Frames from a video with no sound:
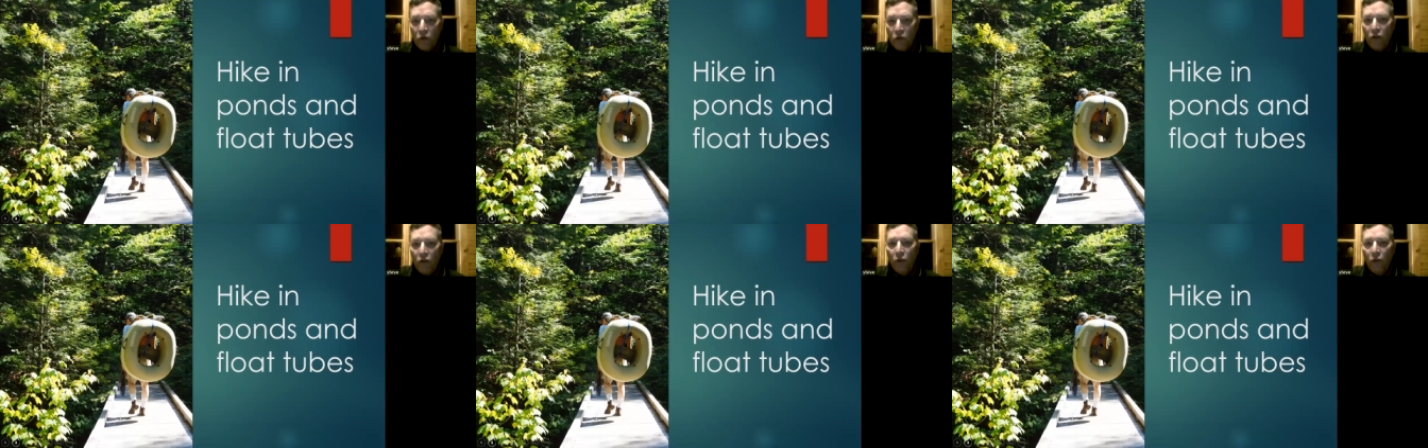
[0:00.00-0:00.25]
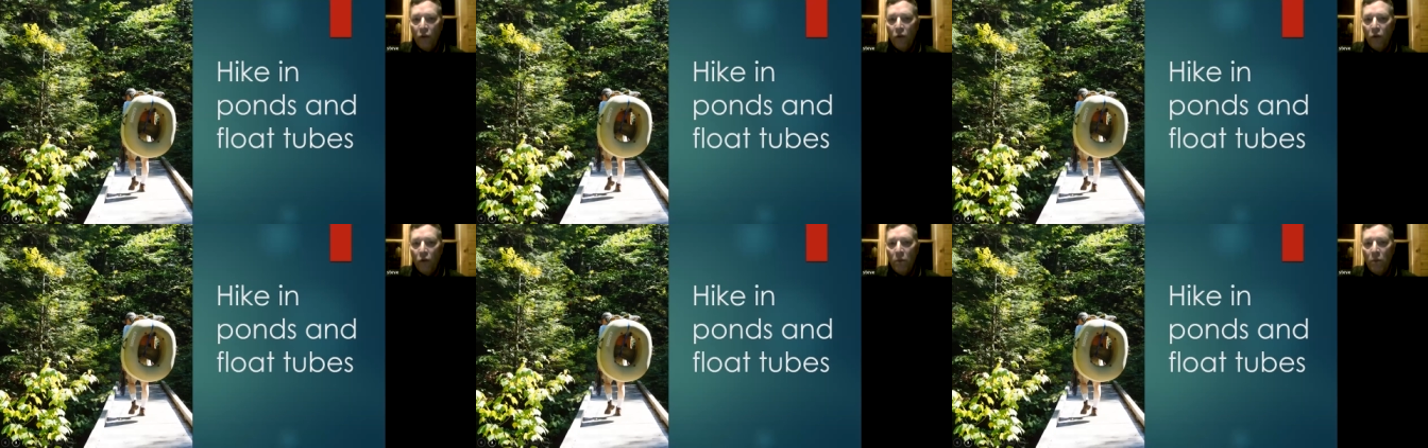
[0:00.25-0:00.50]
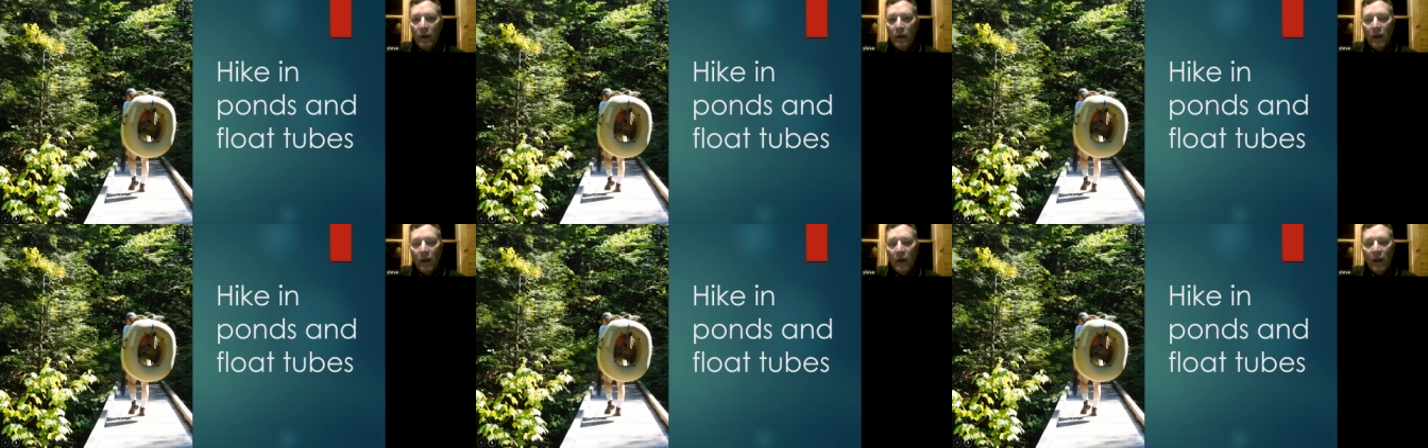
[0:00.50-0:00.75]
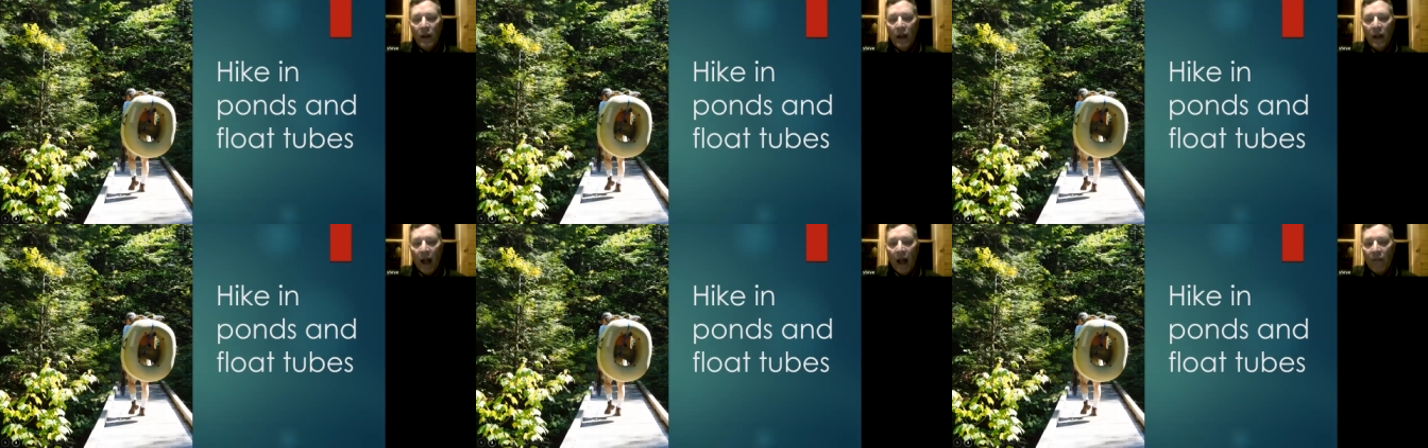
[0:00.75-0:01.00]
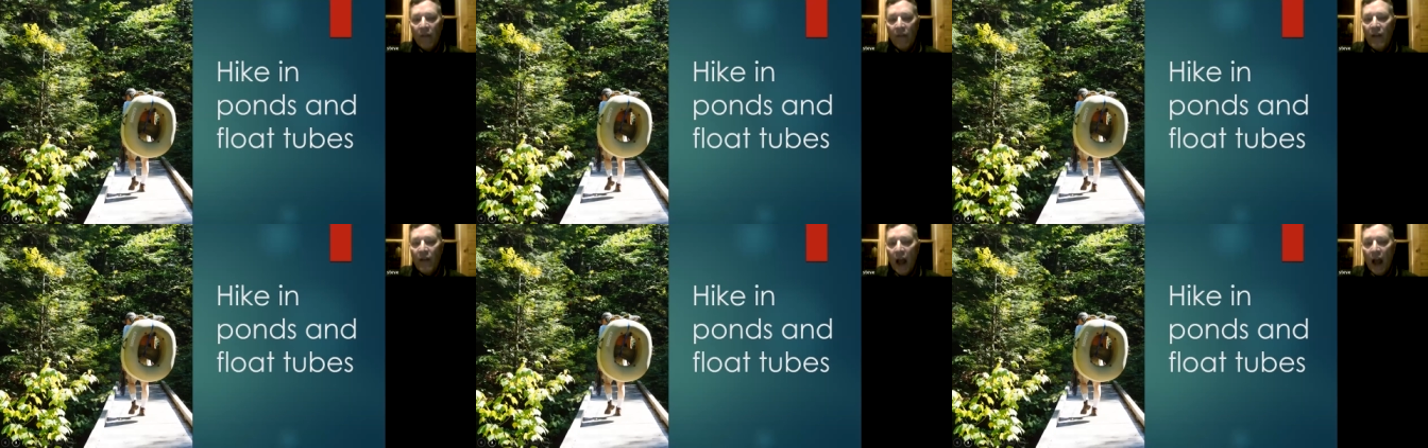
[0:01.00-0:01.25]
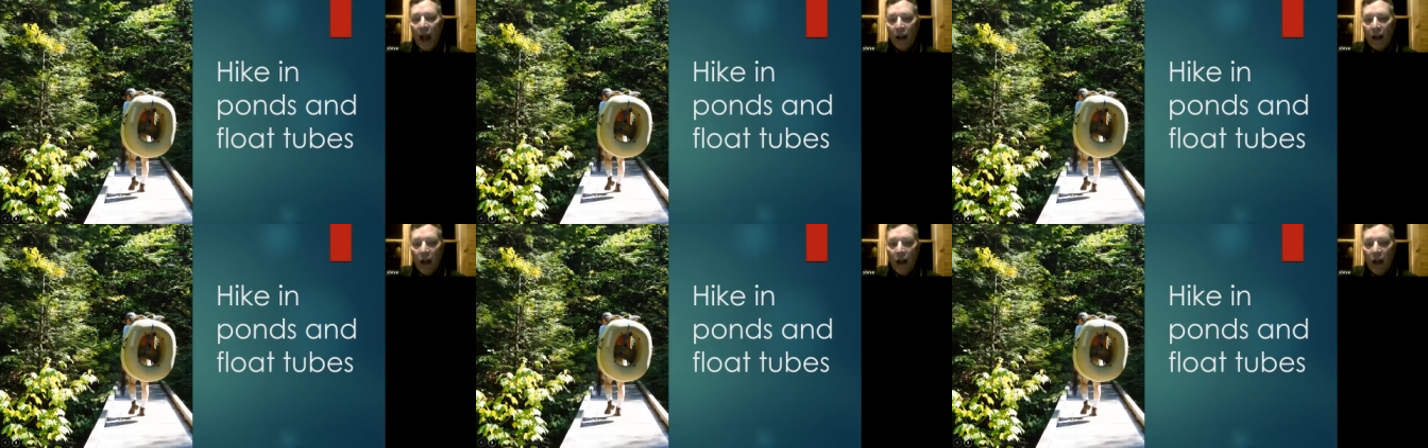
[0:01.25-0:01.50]
tube. I've
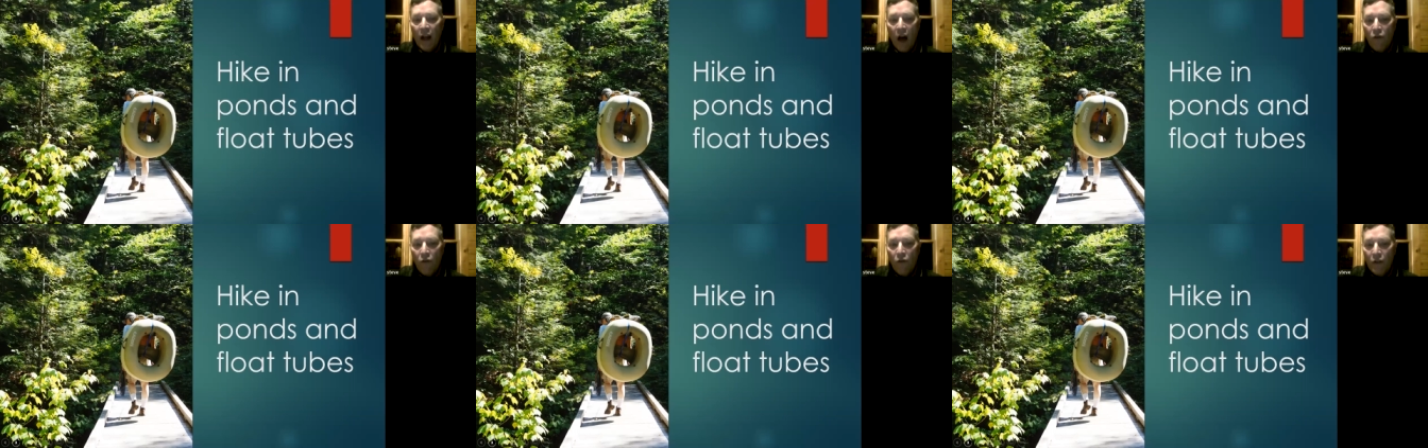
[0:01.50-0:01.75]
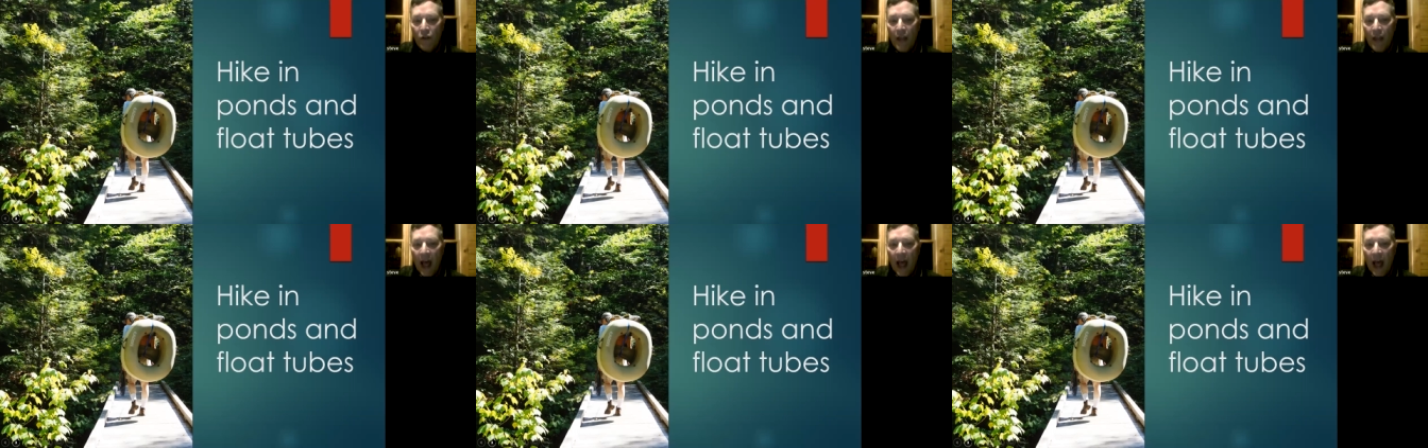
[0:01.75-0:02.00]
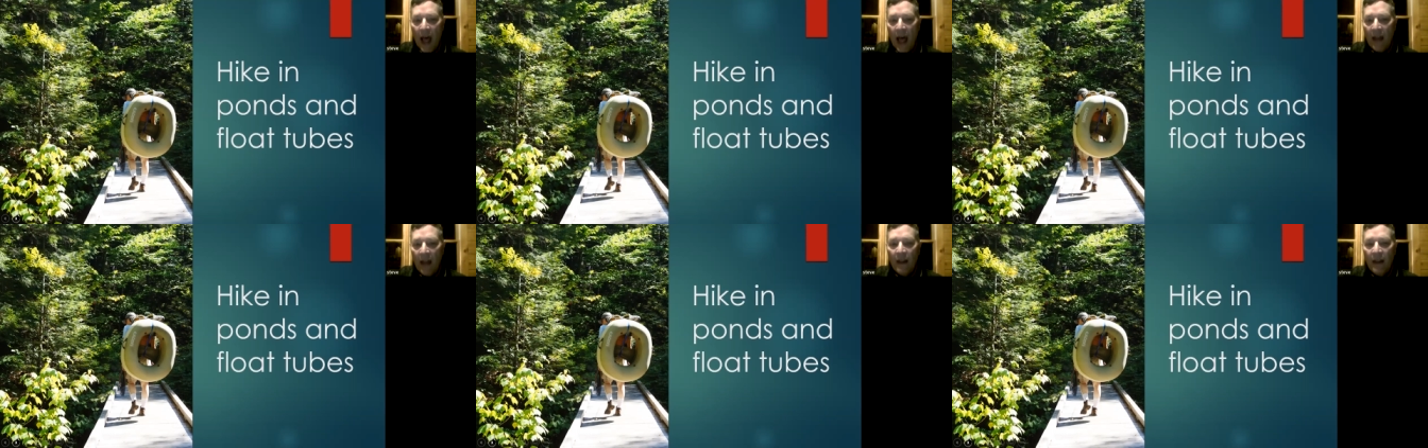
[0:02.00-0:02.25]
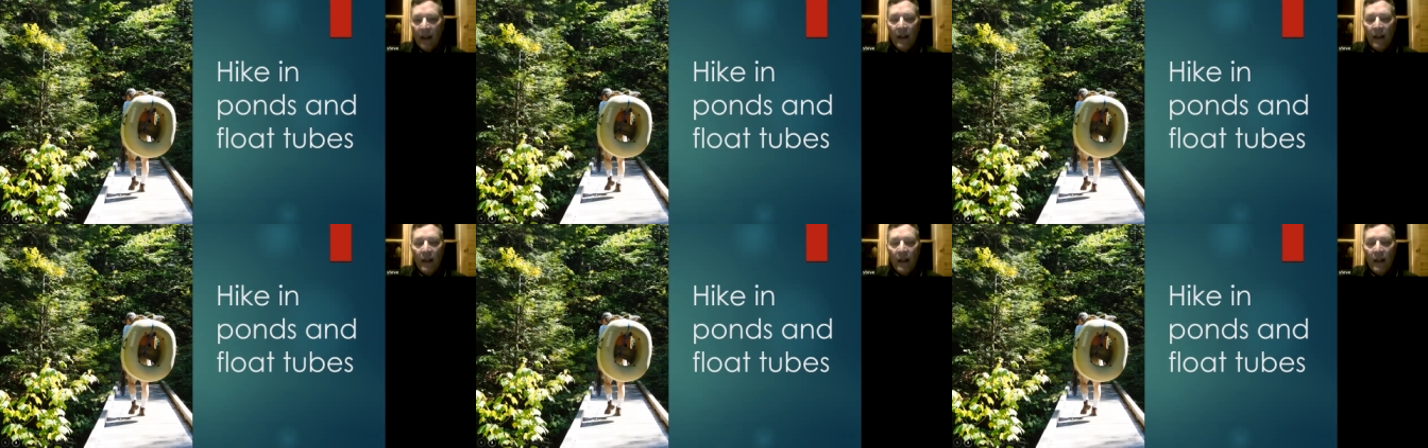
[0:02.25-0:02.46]
kind of covered that.